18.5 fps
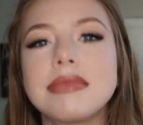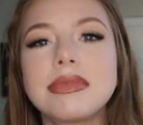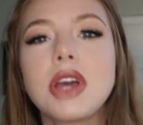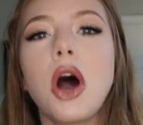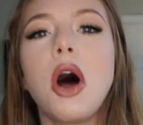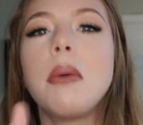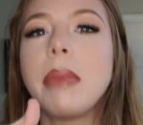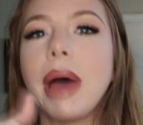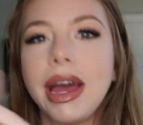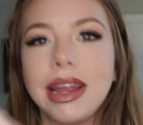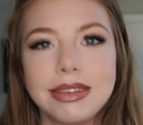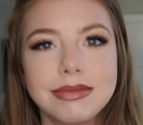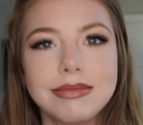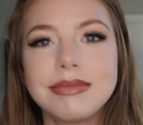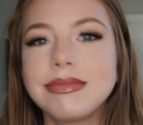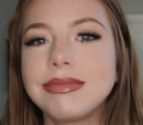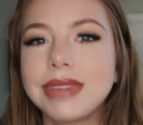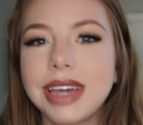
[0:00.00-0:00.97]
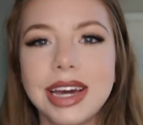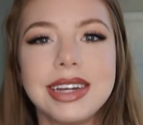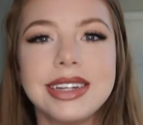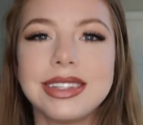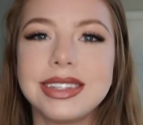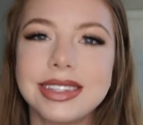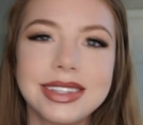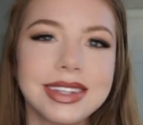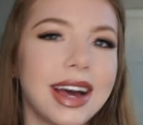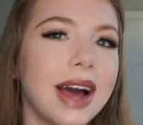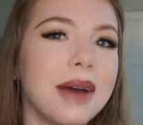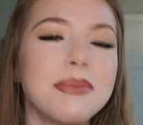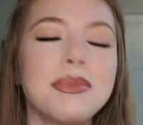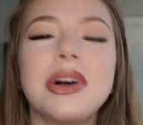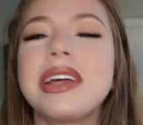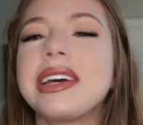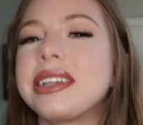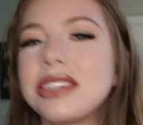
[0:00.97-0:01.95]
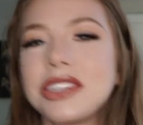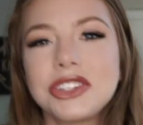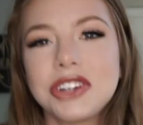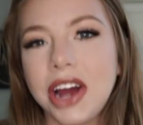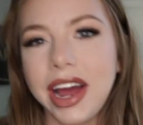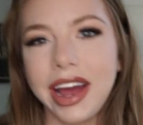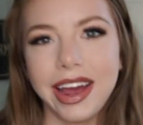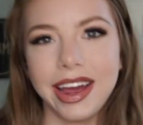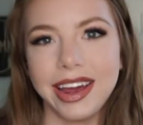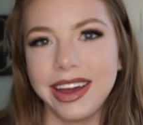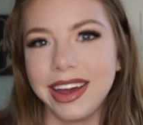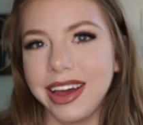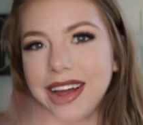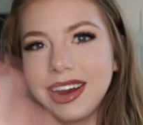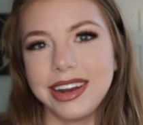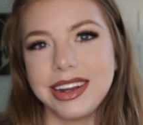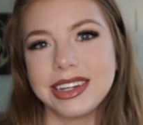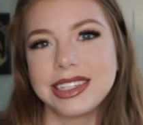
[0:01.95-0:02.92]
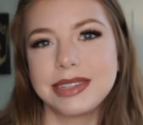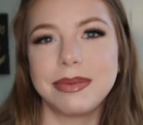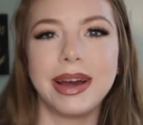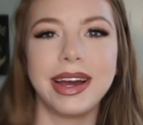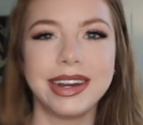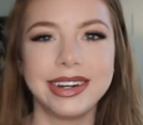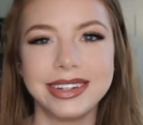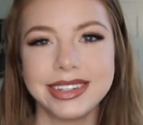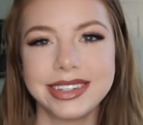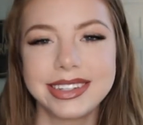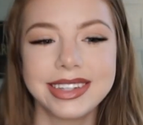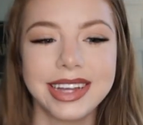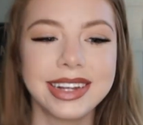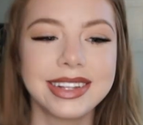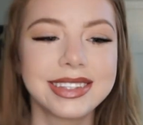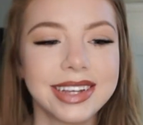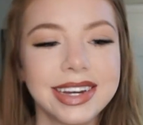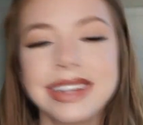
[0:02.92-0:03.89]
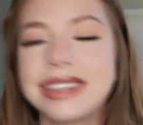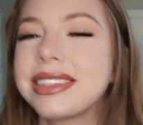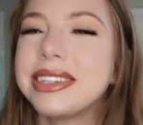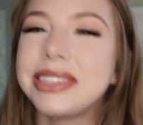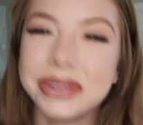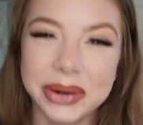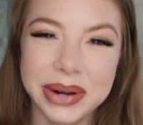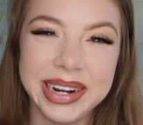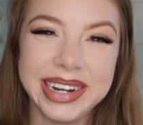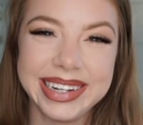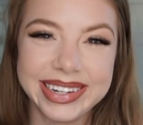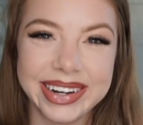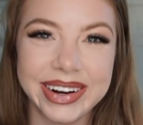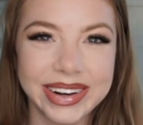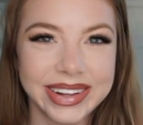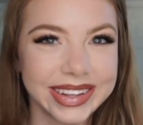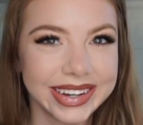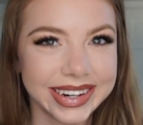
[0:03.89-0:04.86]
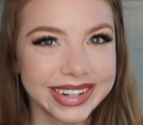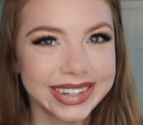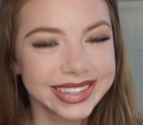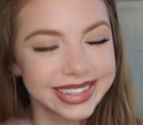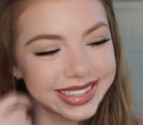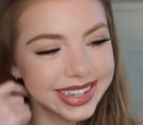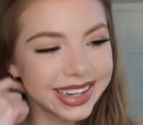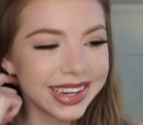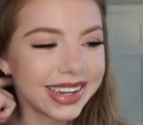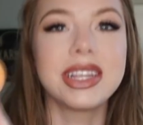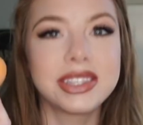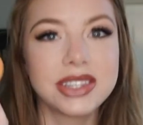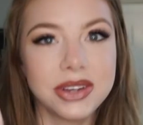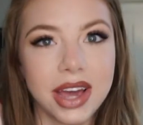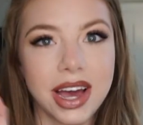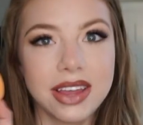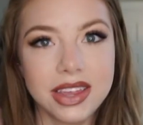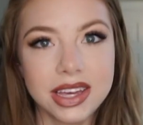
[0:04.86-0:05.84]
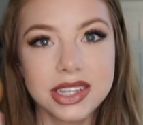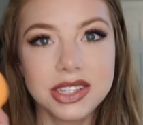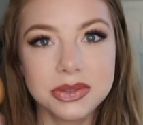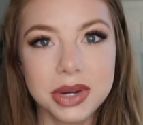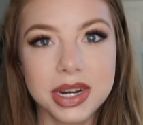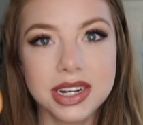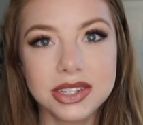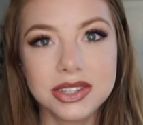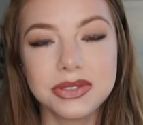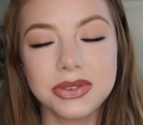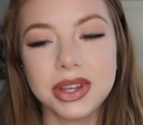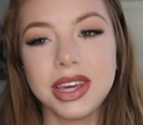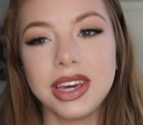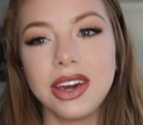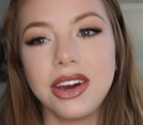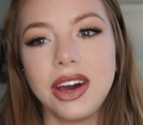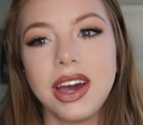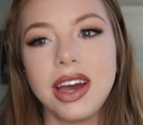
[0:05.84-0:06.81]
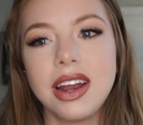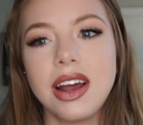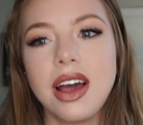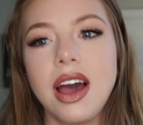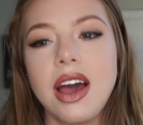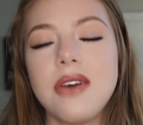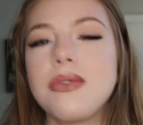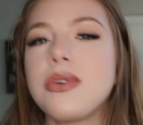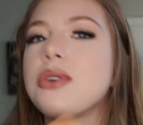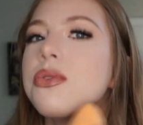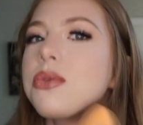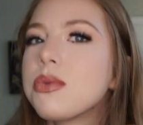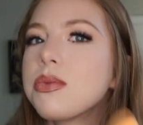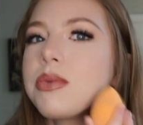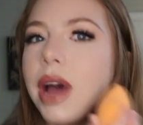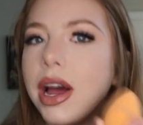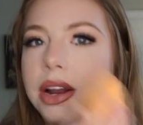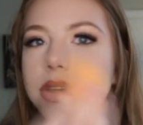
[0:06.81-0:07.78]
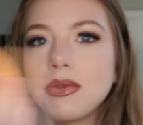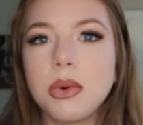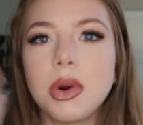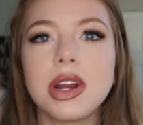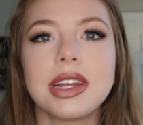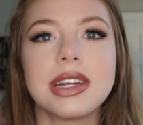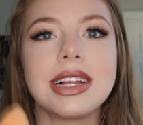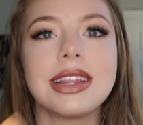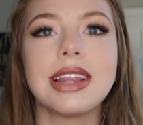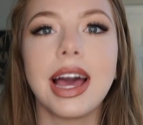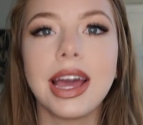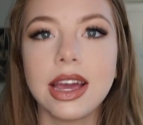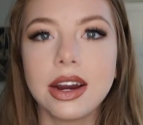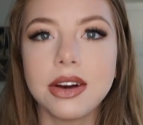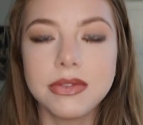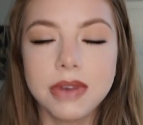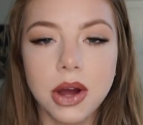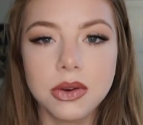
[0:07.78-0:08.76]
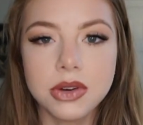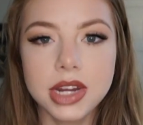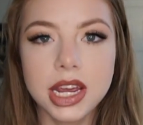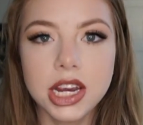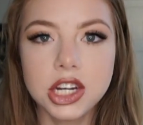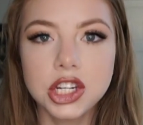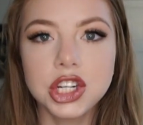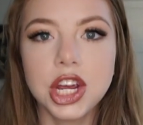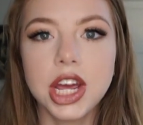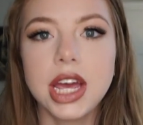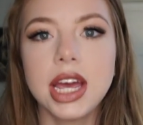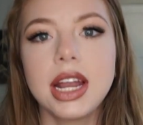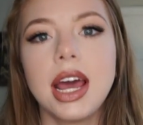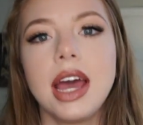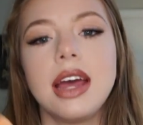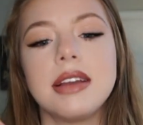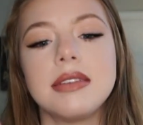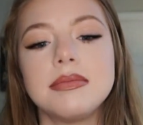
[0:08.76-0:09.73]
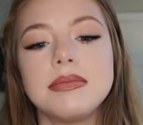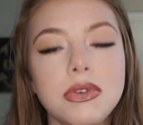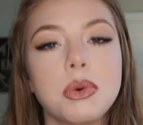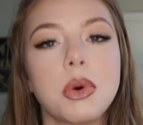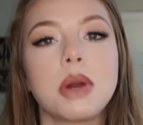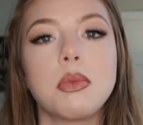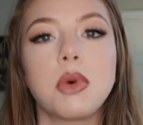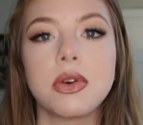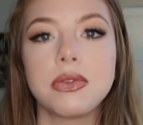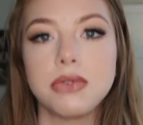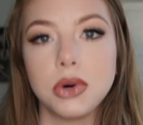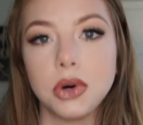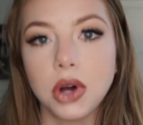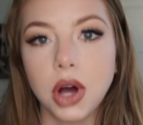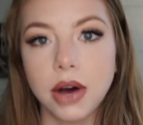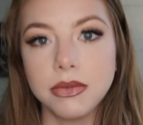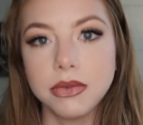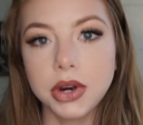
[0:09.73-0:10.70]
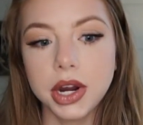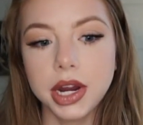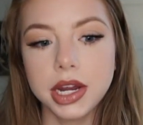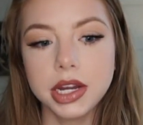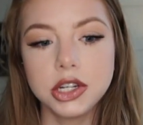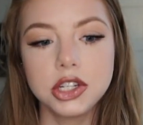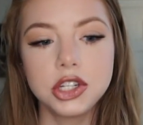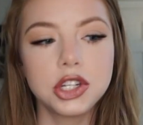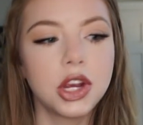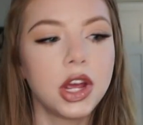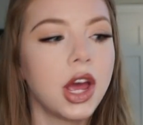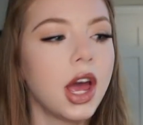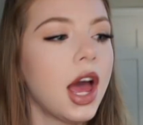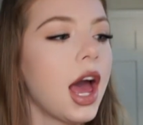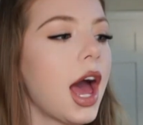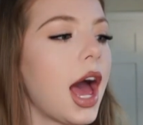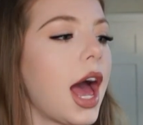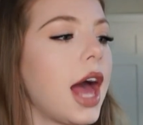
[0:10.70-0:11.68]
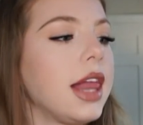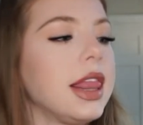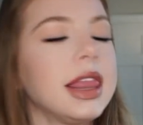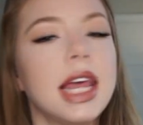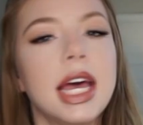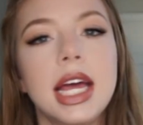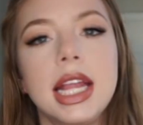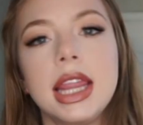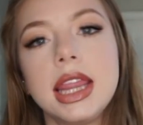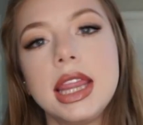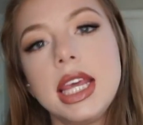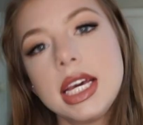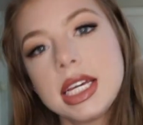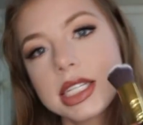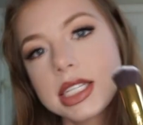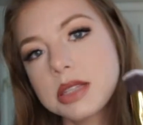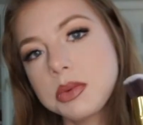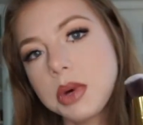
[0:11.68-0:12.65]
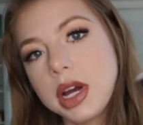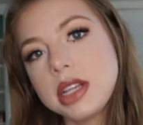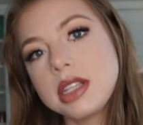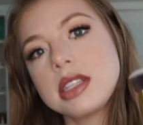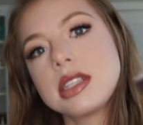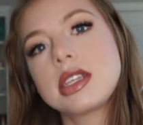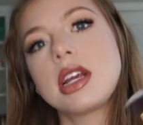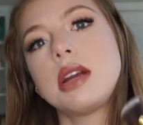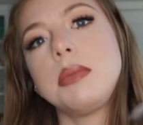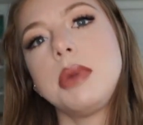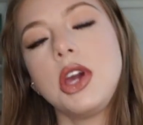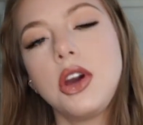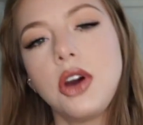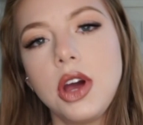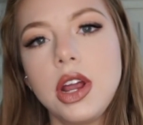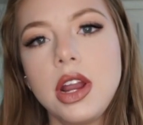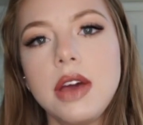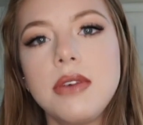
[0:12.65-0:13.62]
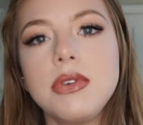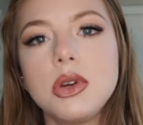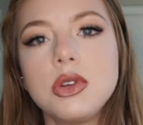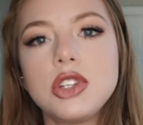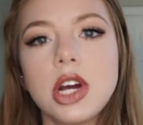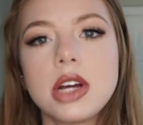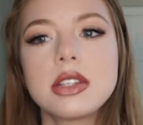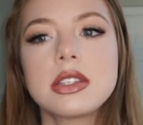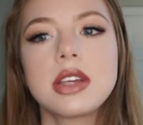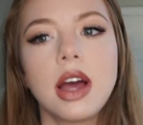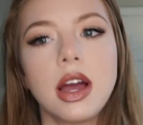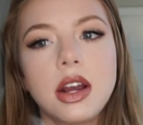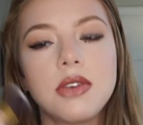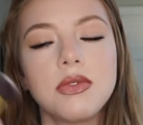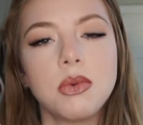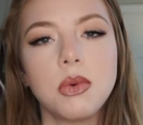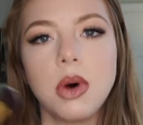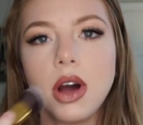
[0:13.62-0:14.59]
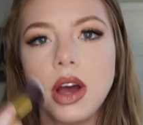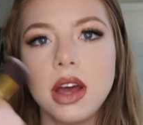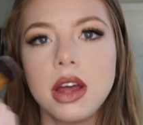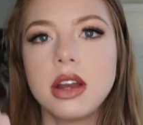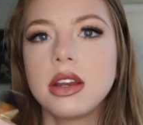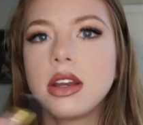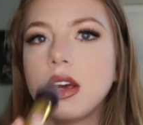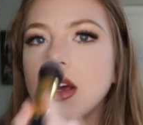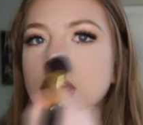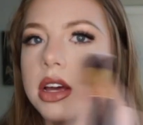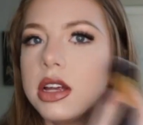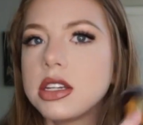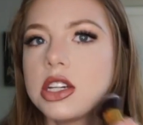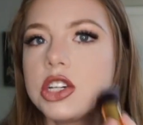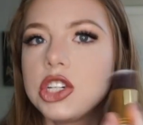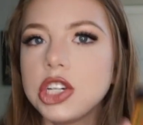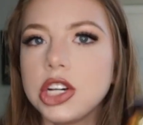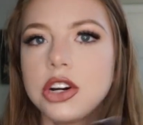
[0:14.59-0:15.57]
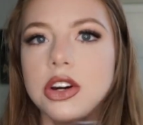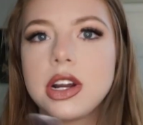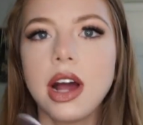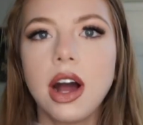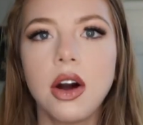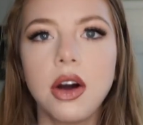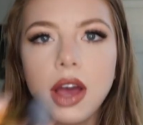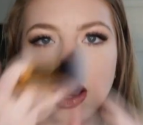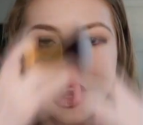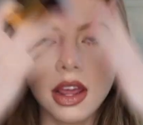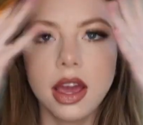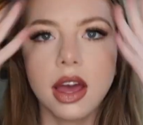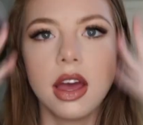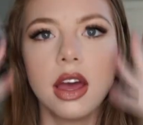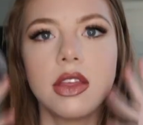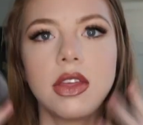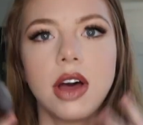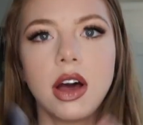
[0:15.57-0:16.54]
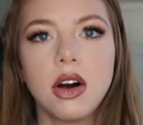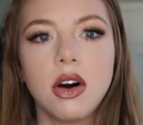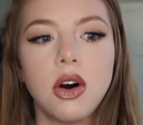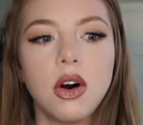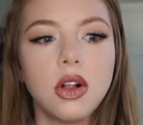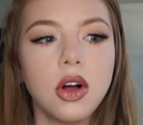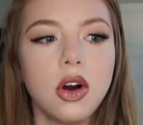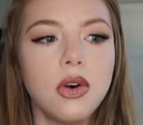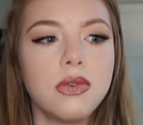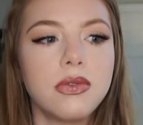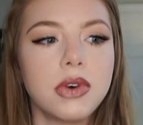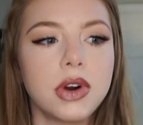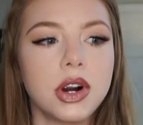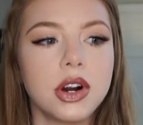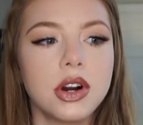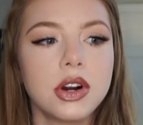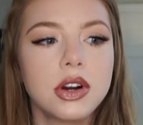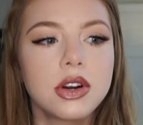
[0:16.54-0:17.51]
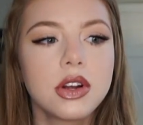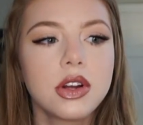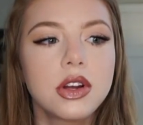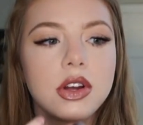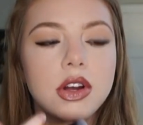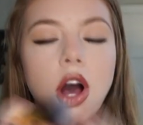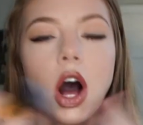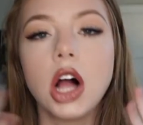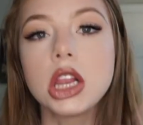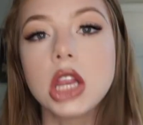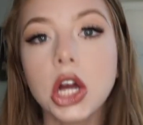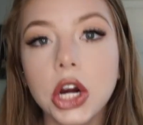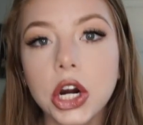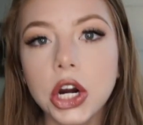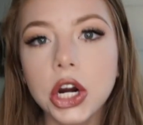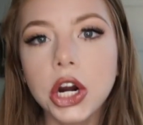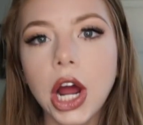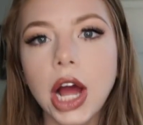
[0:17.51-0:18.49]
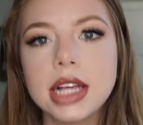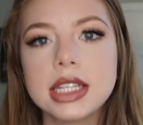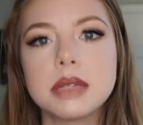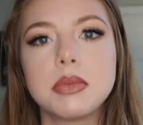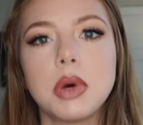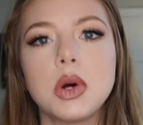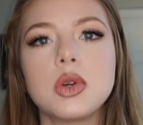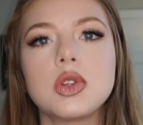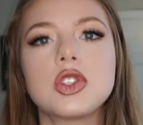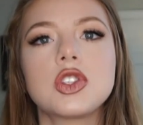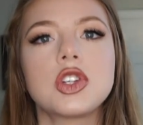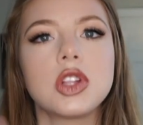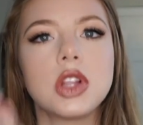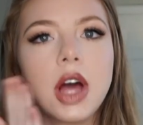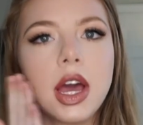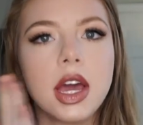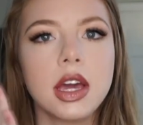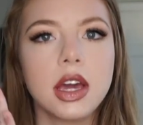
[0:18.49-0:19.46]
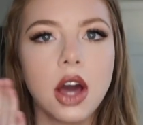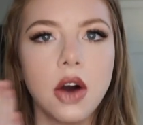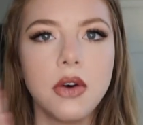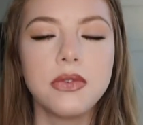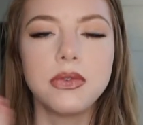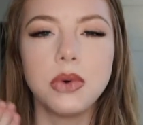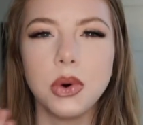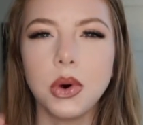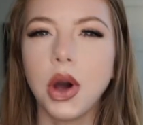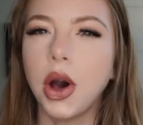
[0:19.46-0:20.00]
comment, because I'm willing to try any sponge that's less than $20. So yeah, this one is really good if you kind of wanting to layer foundation and if you want a more full coverage. And then this one's gonna be good if you just kind of want to sheer it out and get that all over color as opposed to like a full